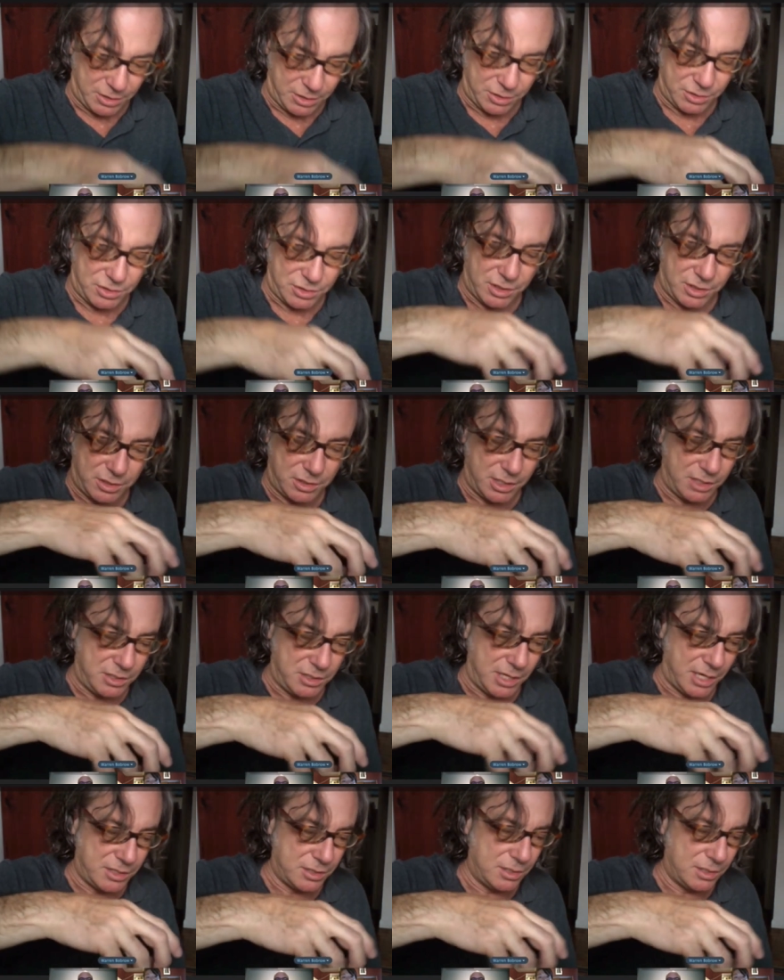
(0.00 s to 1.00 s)
because
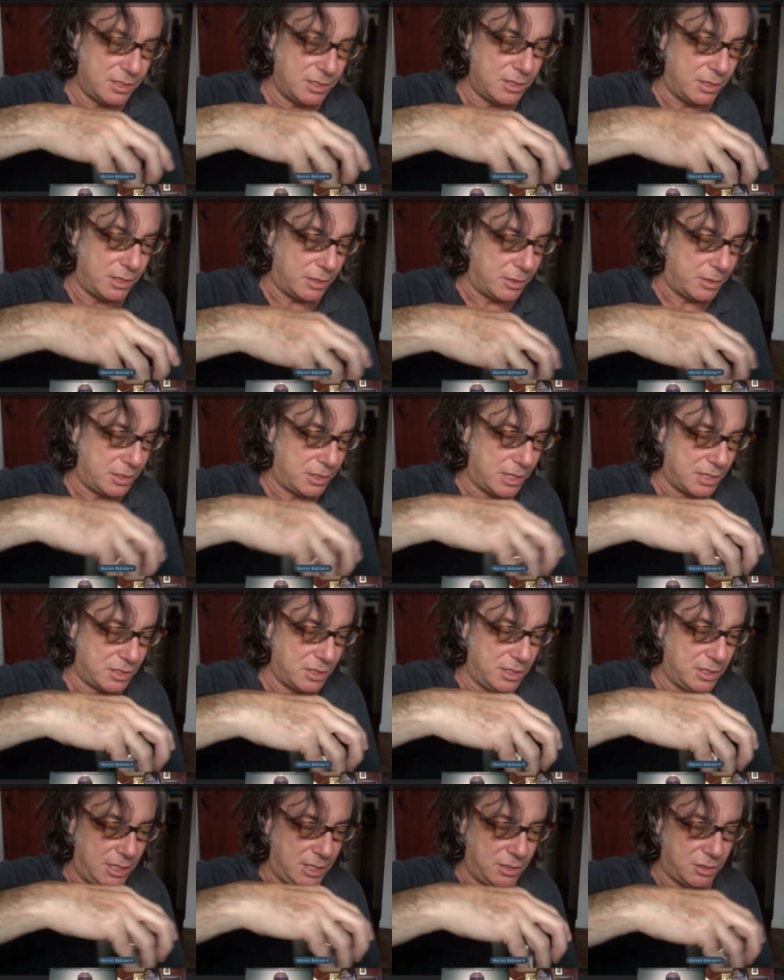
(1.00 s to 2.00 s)
it
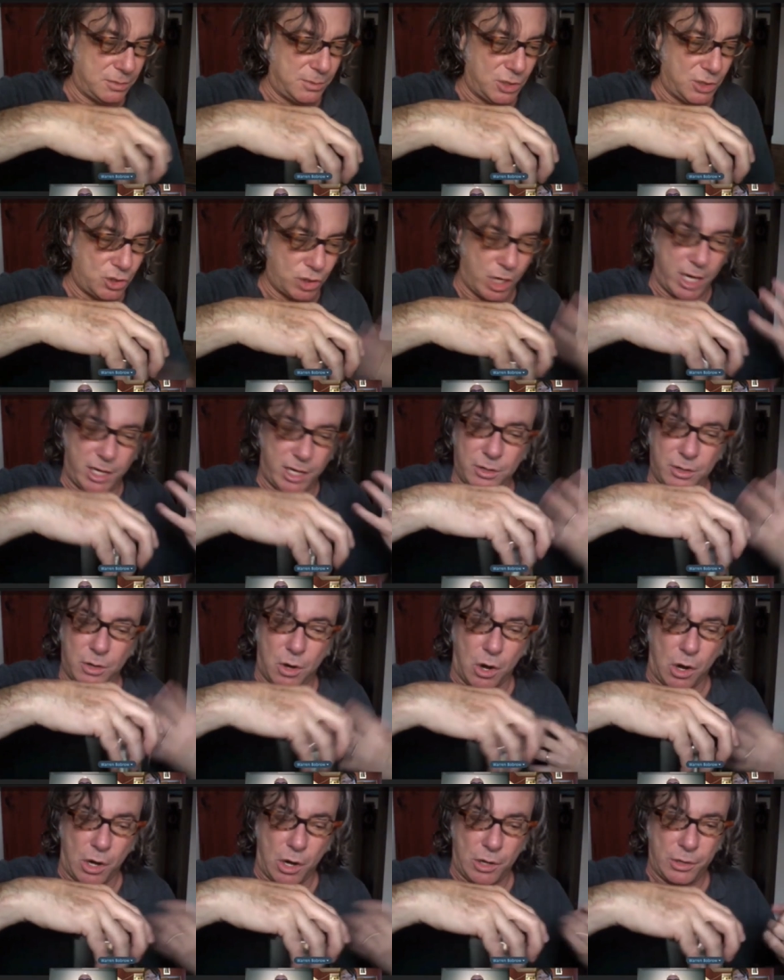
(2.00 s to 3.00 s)
doesn't need to be shaken
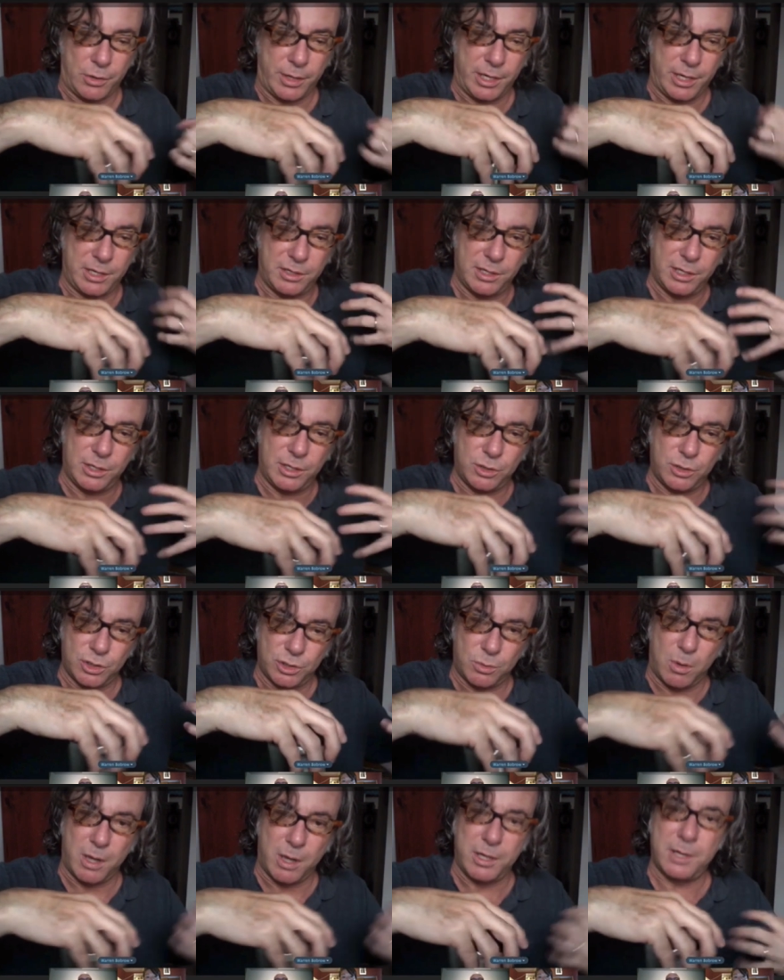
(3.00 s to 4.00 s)
hard or anything. You
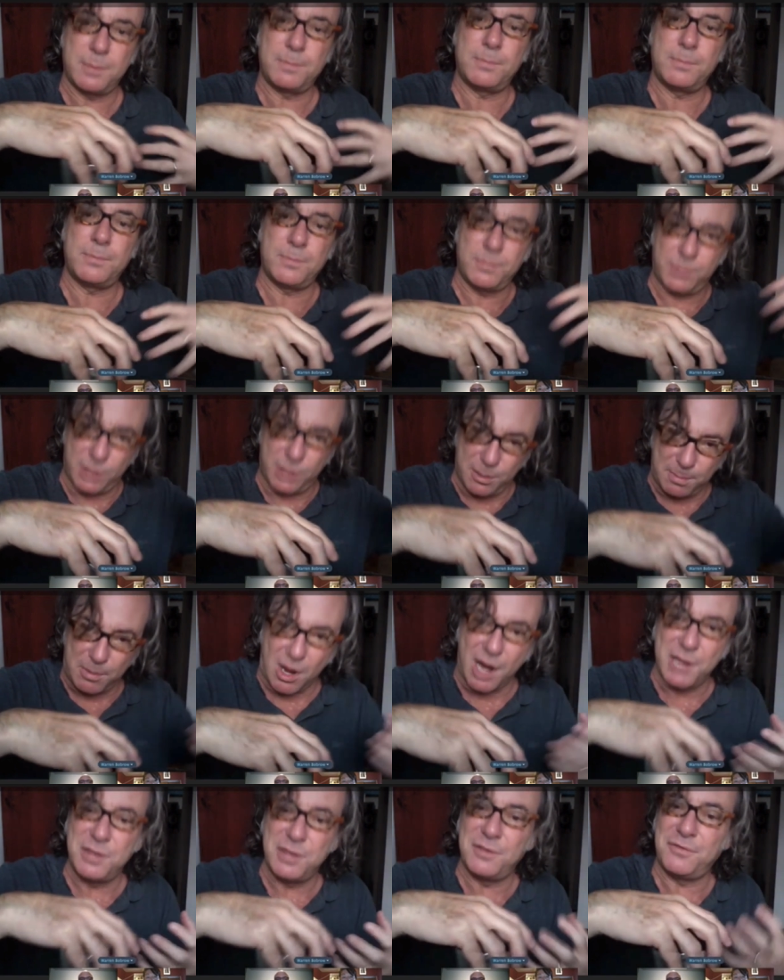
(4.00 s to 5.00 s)
just want to
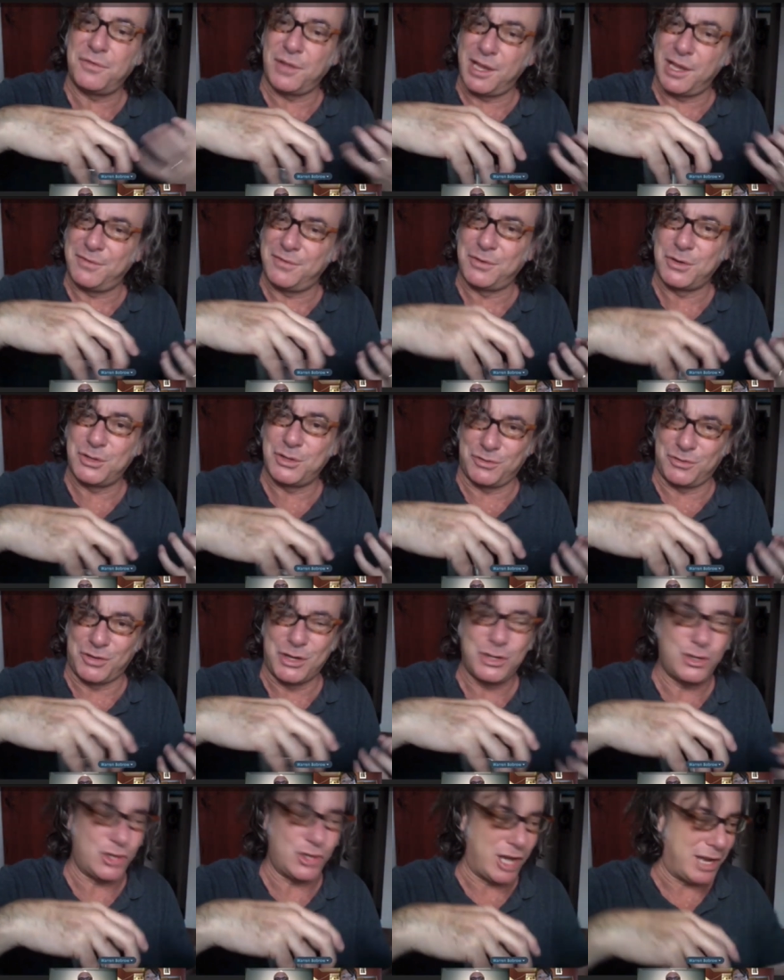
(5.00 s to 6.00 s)
combine the flavors
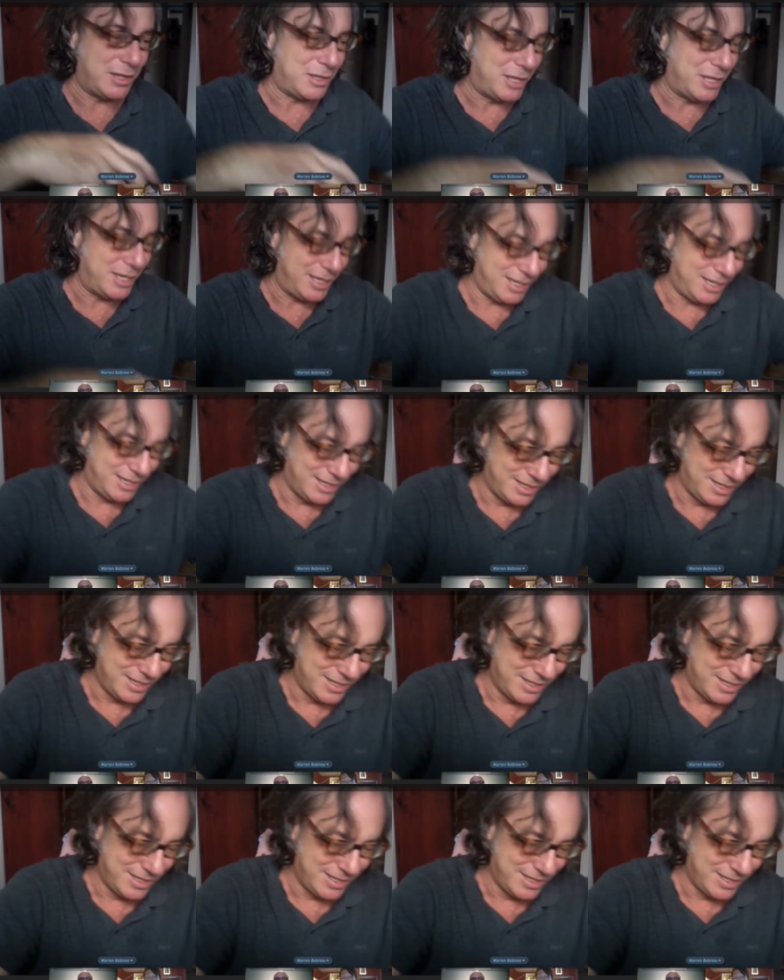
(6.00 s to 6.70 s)
very gently.